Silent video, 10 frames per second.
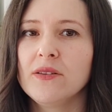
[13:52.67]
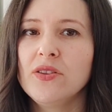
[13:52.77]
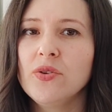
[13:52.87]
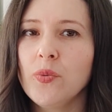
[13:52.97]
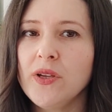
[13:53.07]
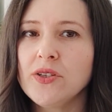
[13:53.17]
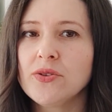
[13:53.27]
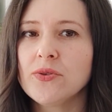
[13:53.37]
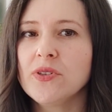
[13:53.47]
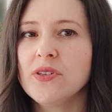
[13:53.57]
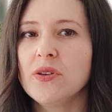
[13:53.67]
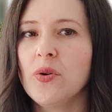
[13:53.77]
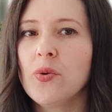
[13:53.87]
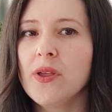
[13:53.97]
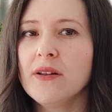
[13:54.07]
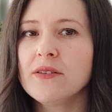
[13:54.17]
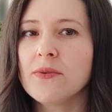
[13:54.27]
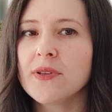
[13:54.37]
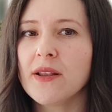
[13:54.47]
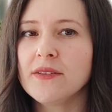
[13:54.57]
Do we choose real
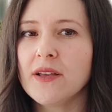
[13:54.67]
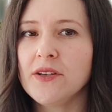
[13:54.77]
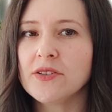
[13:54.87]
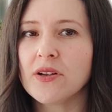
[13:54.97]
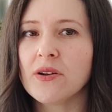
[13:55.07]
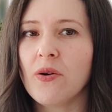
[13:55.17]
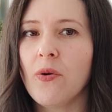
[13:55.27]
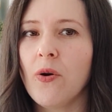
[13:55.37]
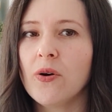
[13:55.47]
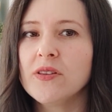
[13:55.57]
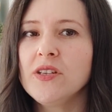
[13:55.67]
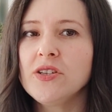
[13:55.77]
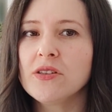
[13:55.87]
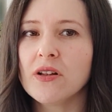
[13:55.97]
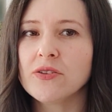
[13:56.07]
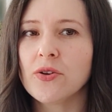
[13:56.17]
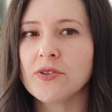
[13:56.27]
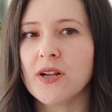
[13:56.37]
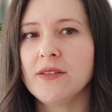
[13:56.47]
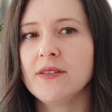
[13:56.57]
socialization or digital
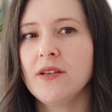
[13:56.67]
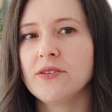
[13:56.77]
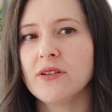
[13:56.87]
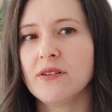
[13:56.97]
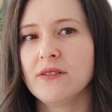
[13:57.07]
socialization?